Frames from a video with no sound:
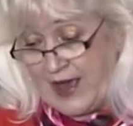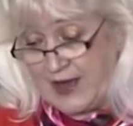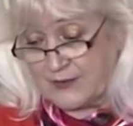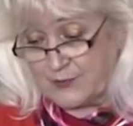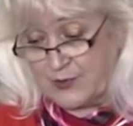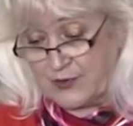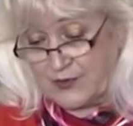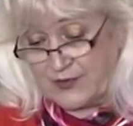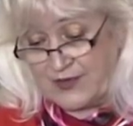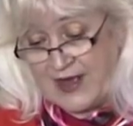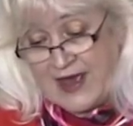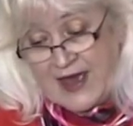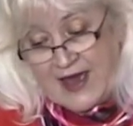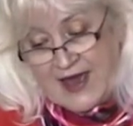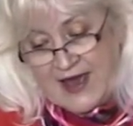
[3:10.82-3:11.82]
at birth,
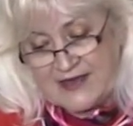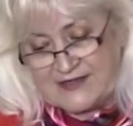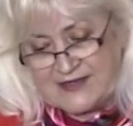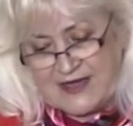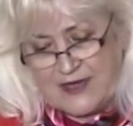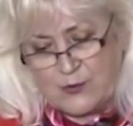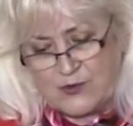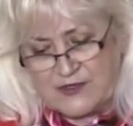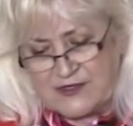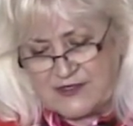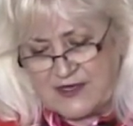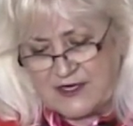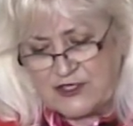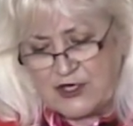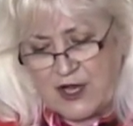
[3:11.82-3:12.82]
as he was
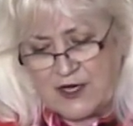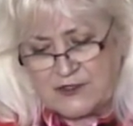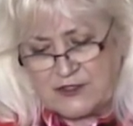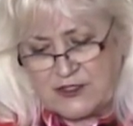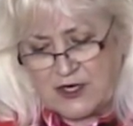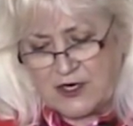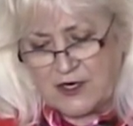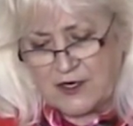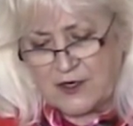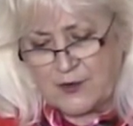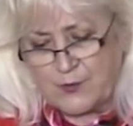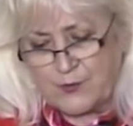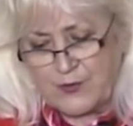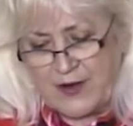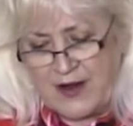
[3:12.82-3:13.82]
such a dark
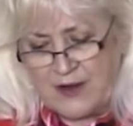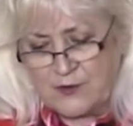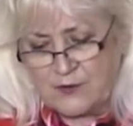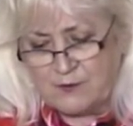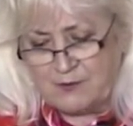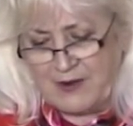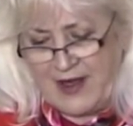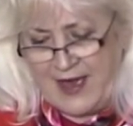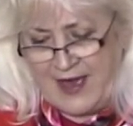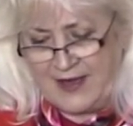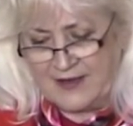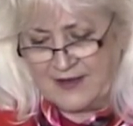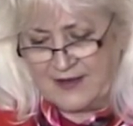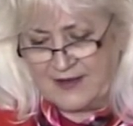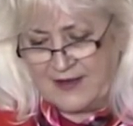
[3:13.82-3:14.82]
brown black.
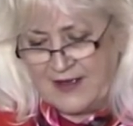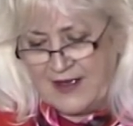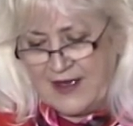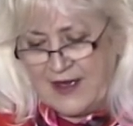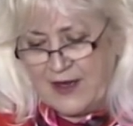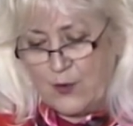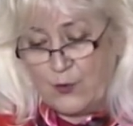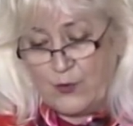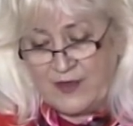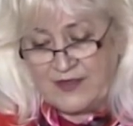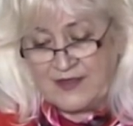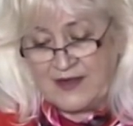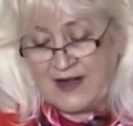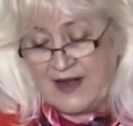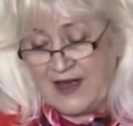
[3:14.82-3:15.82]
When
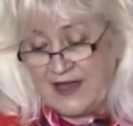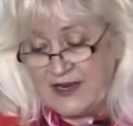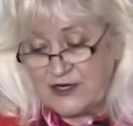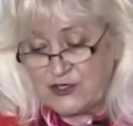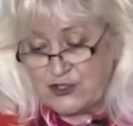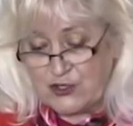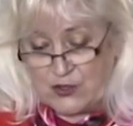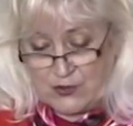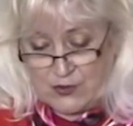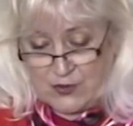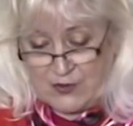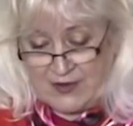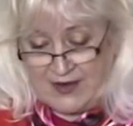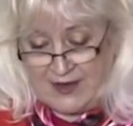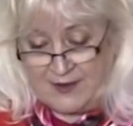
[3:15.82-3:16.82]
the light shone
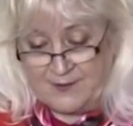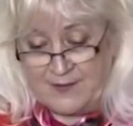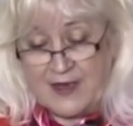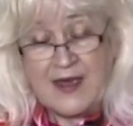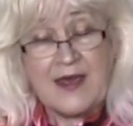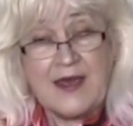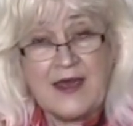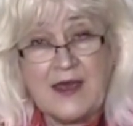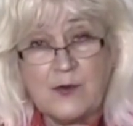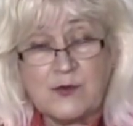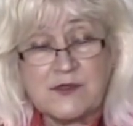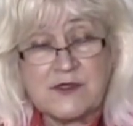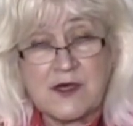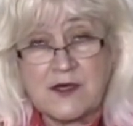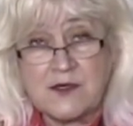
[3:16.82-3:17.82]
on him, he
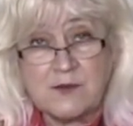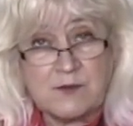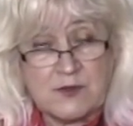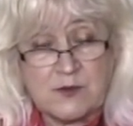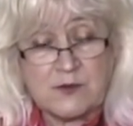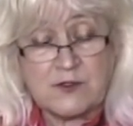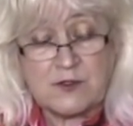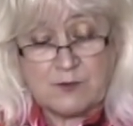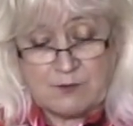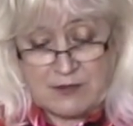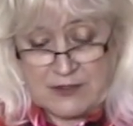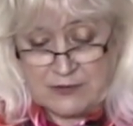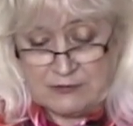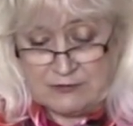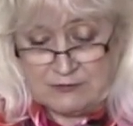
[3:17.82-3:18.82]
was almost
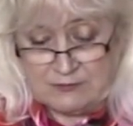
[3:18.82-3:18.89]
blue.